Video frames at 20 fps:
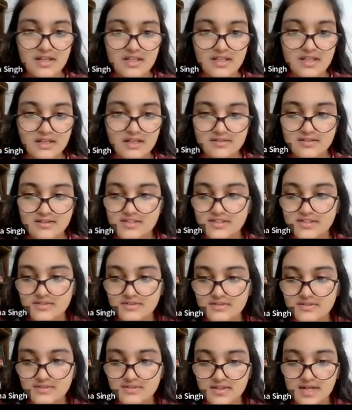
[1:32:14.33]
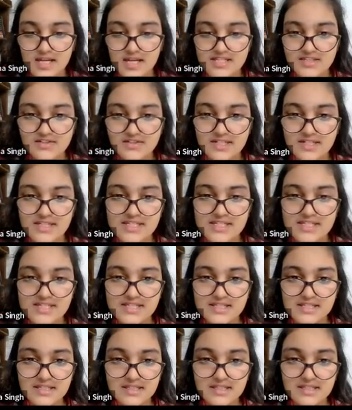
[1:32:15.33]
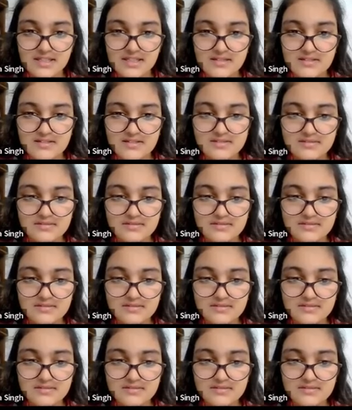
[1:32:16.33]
Yeah, so as you can see,